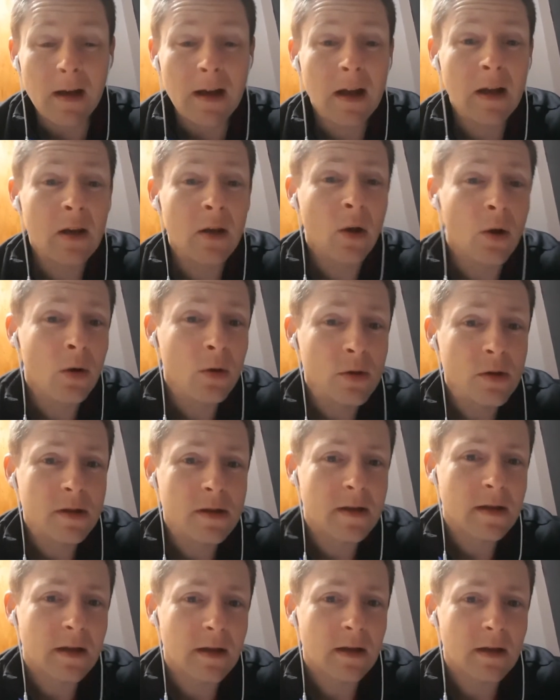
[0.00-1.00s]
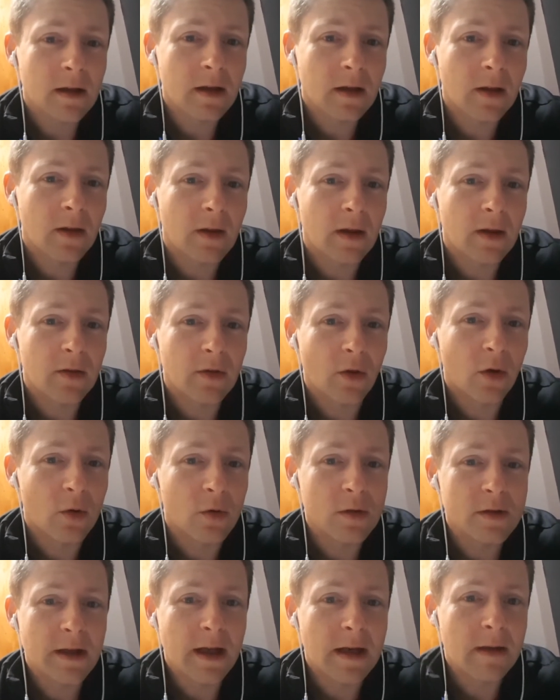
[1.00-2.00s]
and those,
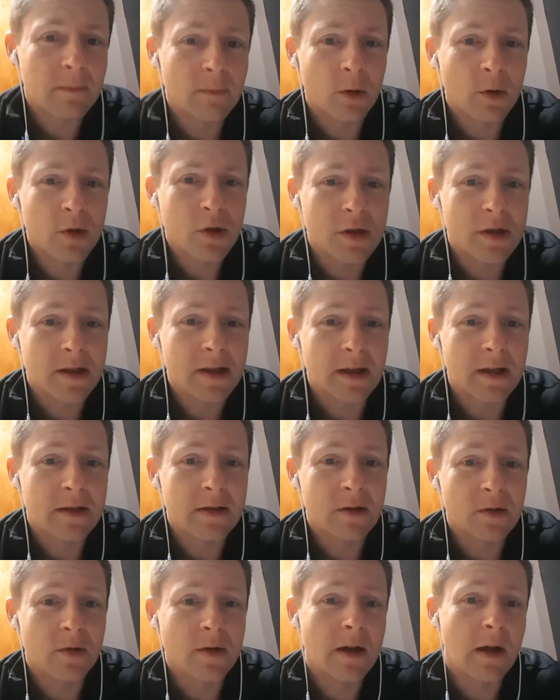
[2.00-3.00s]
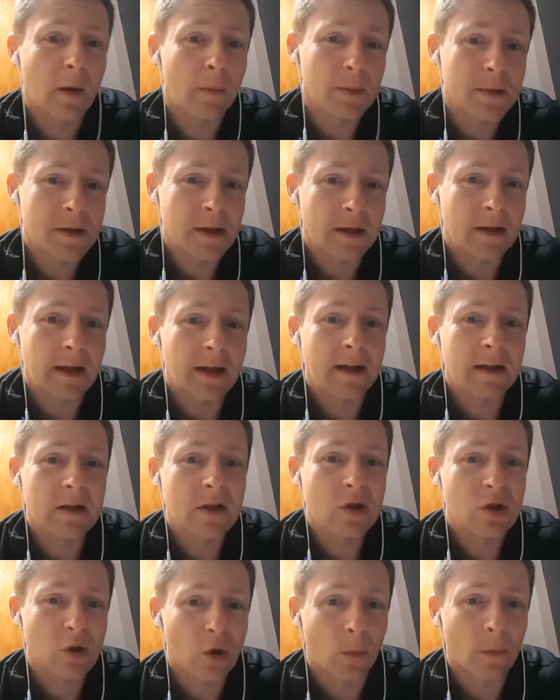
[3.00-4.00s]
those then emotions can do the opposite. They can
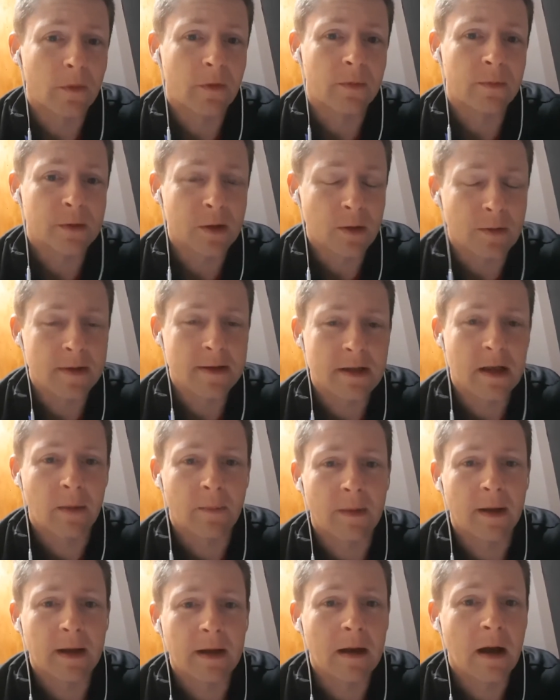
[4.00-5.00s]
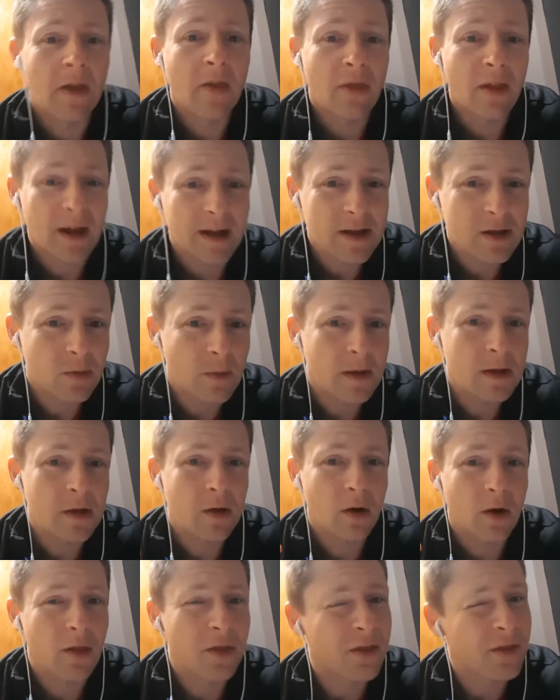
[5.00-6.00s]
stop you from doing something. And that's when you
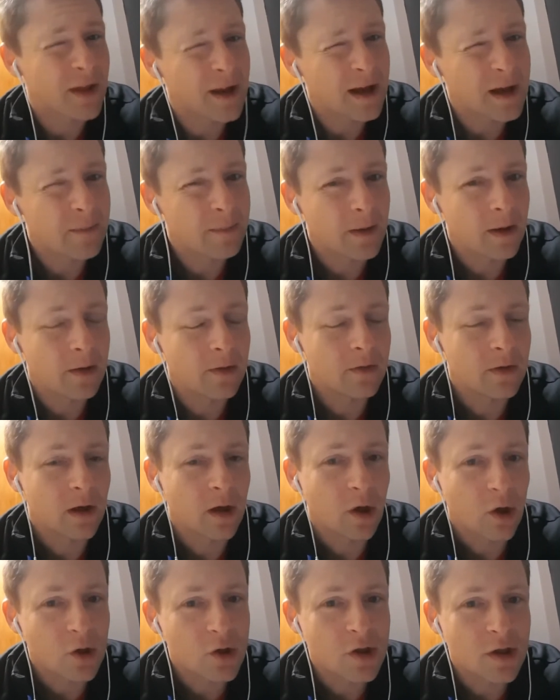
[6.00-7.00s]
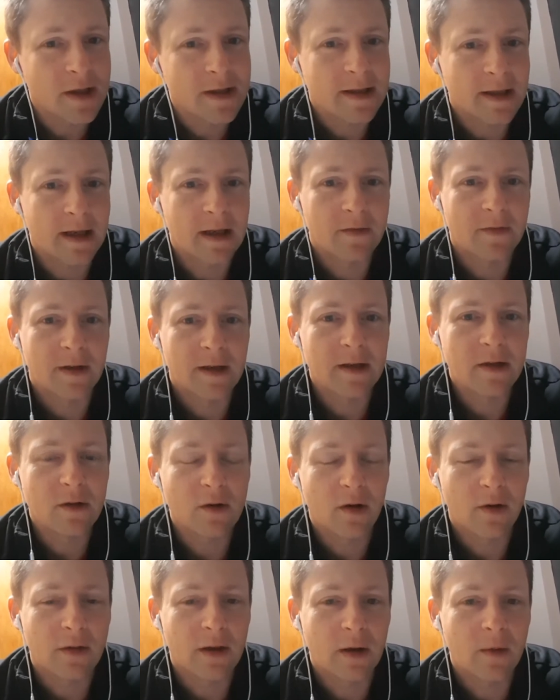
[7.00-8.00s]
got to think about the logic side of it. And you
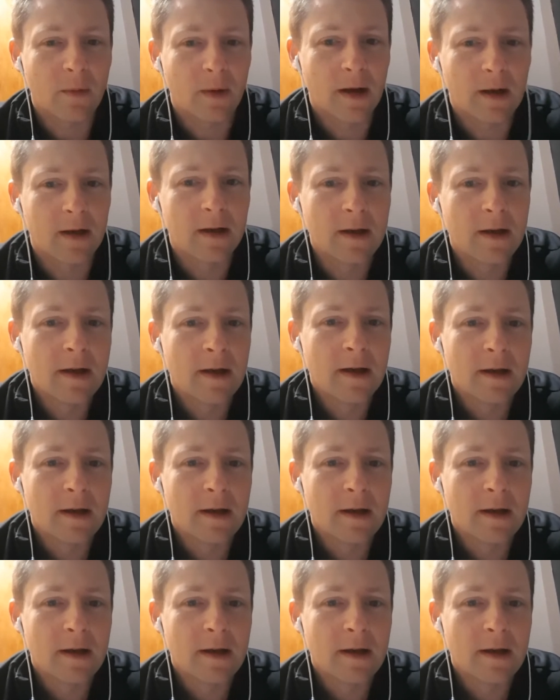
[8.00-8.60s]
got to think, well,